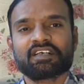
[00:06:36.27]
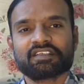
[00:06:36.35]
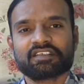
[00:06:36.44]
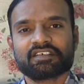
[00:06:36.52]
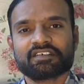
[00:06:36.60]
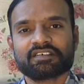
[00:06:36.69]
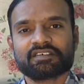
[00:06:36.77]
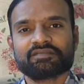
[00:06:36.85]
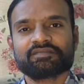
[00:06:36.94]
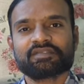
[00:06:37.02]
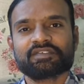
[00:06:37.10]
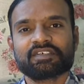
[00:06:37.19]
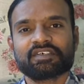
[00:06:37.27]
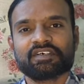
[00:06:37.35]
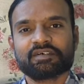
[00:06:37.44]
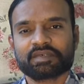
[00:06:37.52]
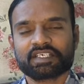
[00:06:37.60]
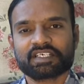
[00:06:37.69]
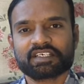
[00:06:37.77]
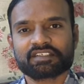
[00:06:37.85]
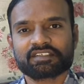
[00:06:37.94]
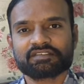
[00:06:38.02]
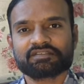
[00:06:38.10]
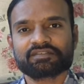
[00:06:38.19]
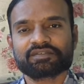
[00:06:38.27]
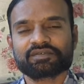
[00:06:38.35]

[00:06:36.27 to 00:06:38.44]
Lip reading: in the application.